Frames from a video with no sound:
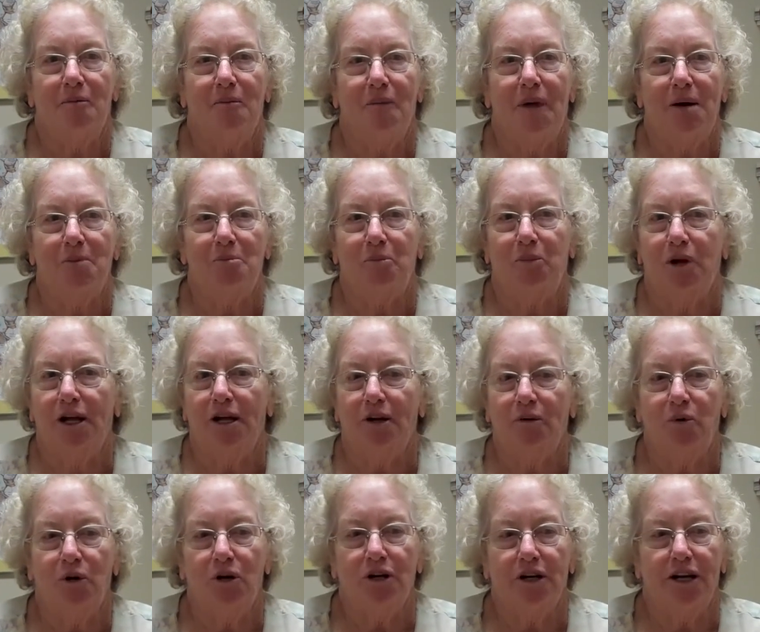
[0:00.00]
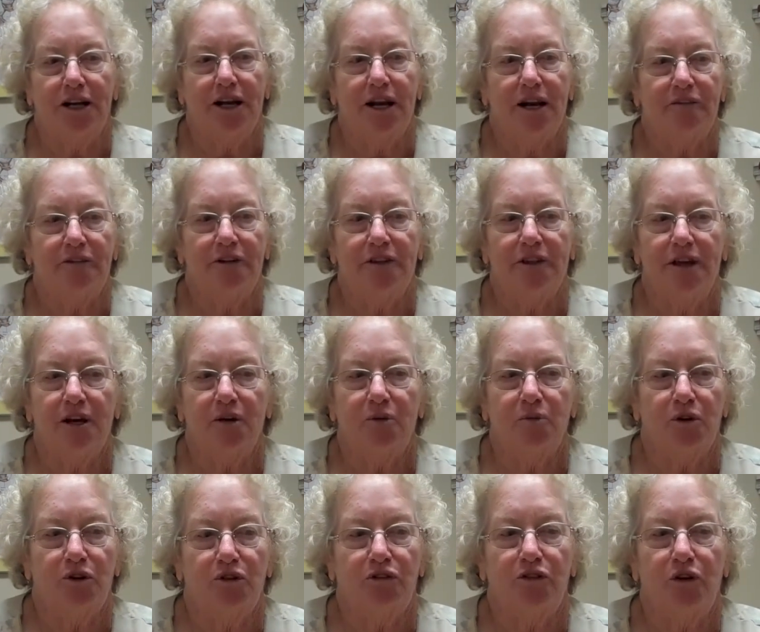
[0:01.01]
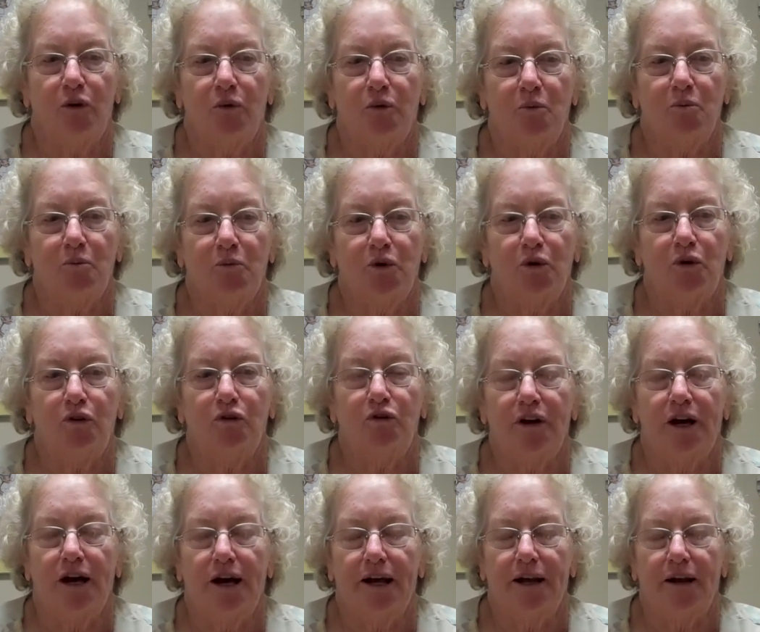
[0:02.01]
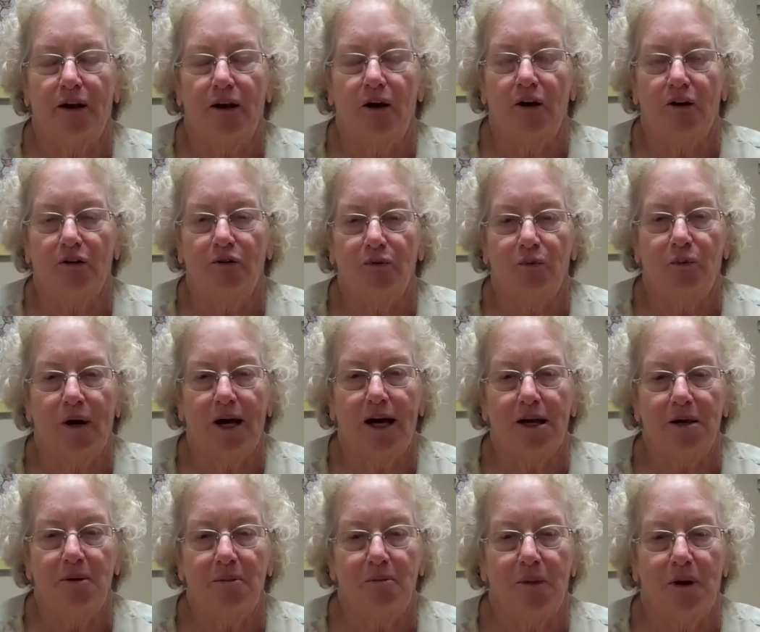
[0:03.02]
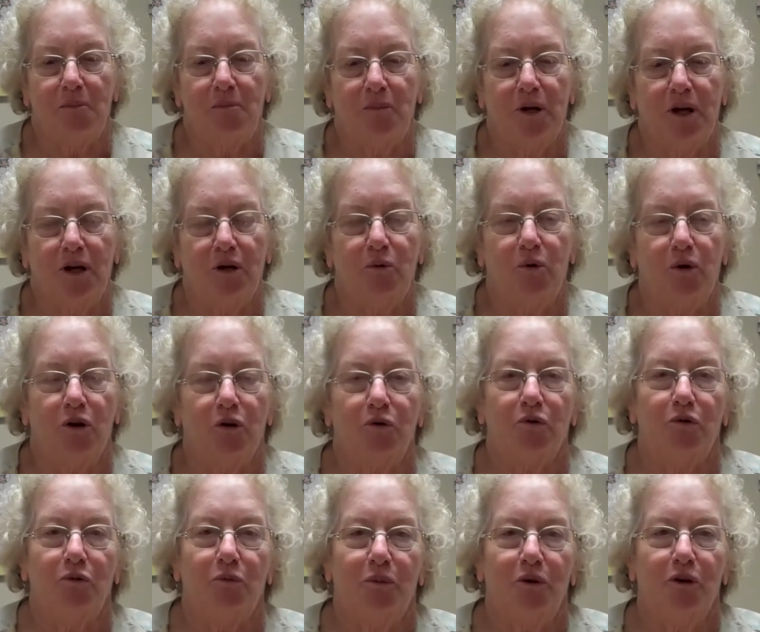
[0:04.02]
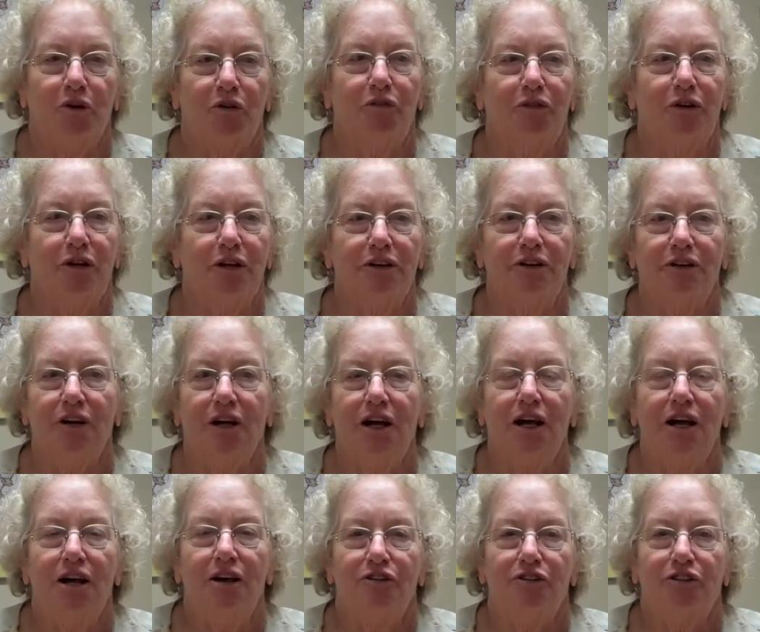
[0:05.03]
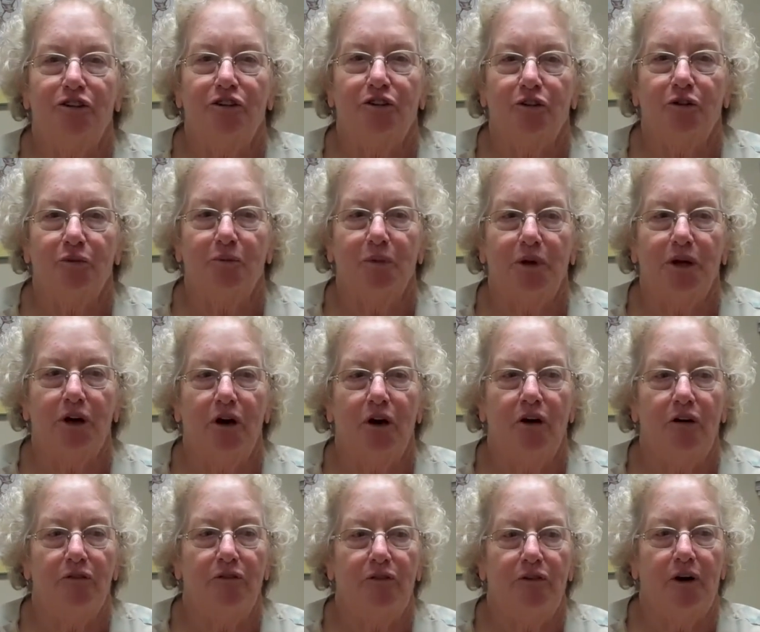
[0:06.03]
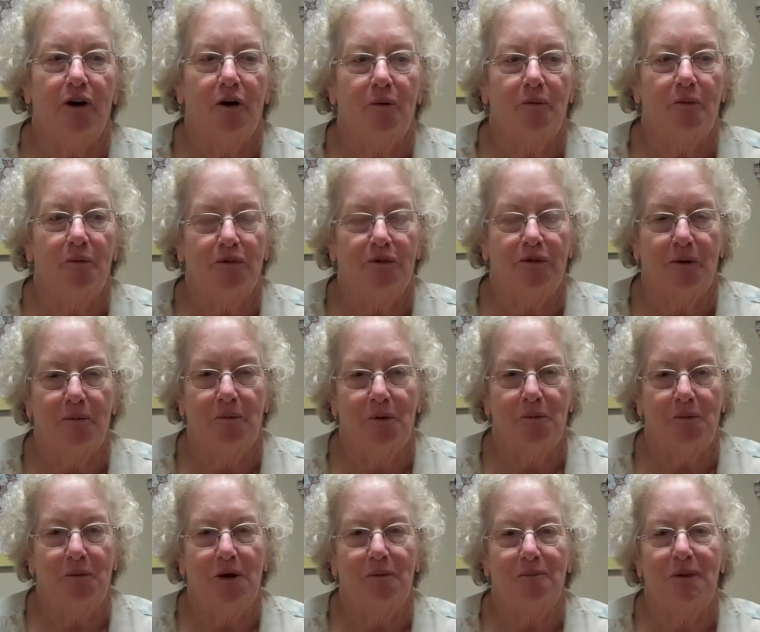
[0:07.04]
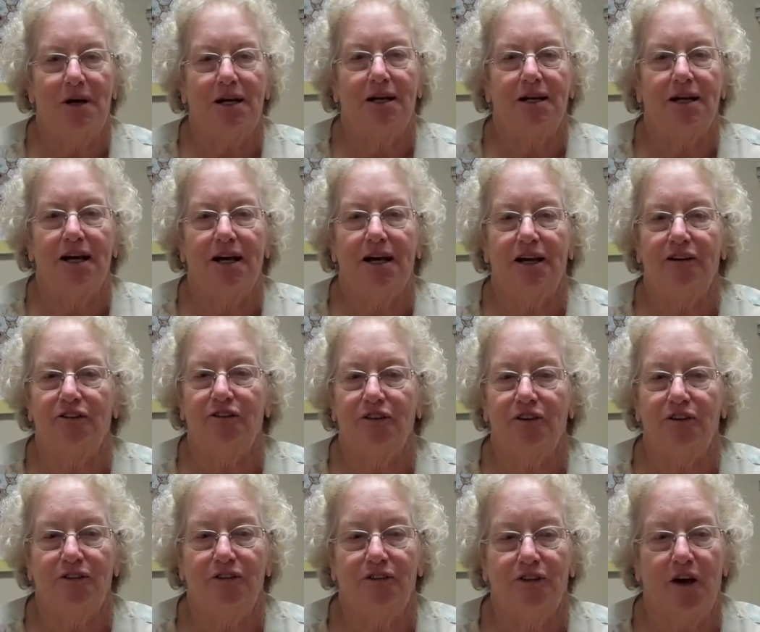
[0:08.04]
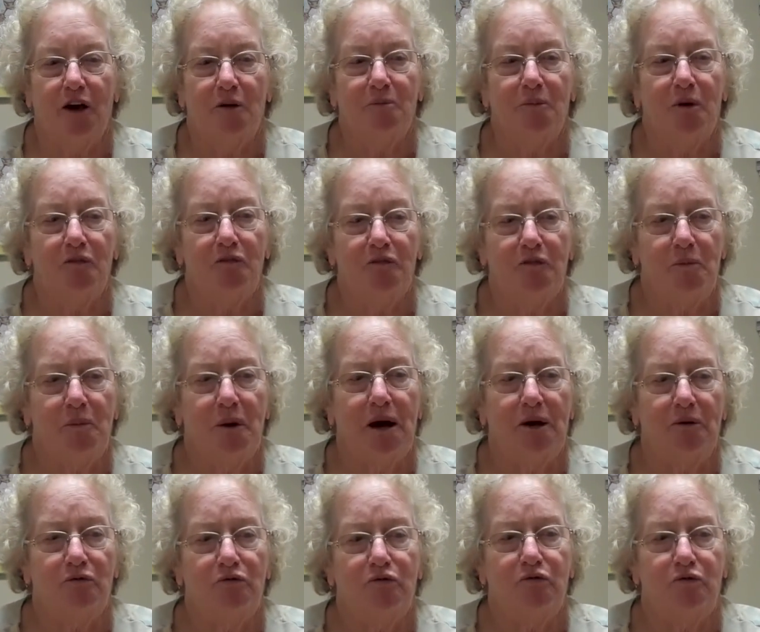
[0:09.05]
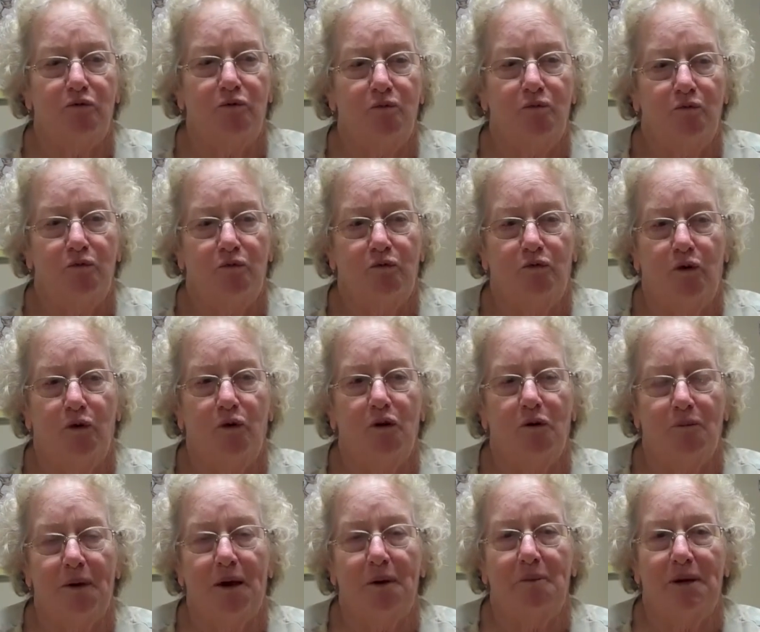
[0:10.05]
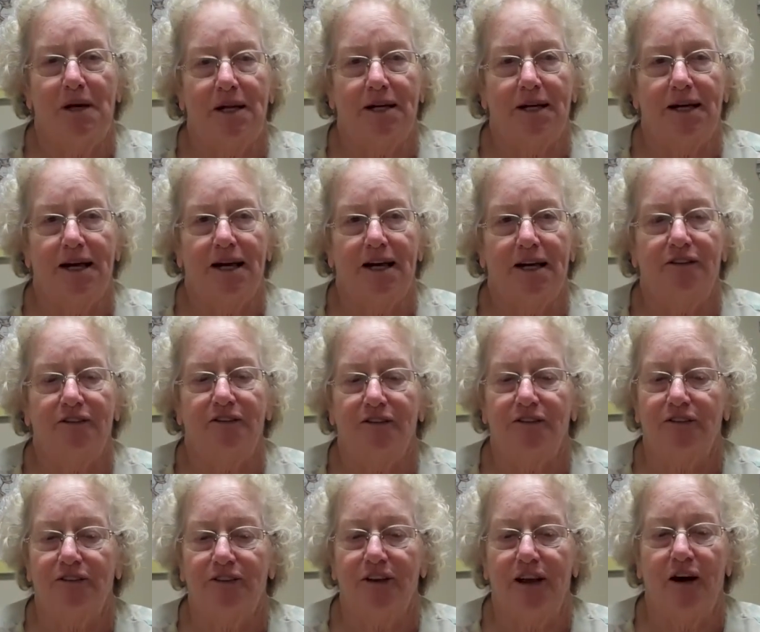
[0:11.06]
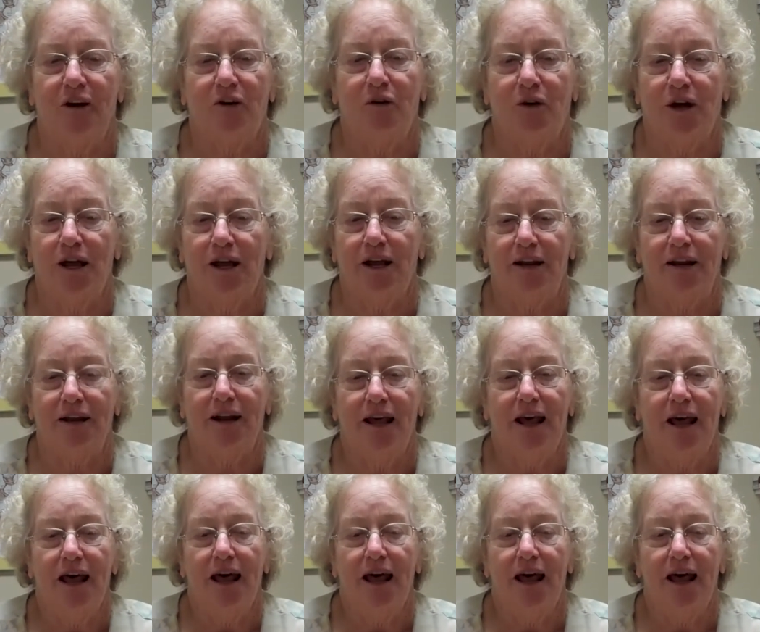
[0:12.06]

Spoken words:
my blood work and everything was so improved. I had lost weight. My blood work was perfect. She took me off some of my medications. I'm off about 4 of my medications now, and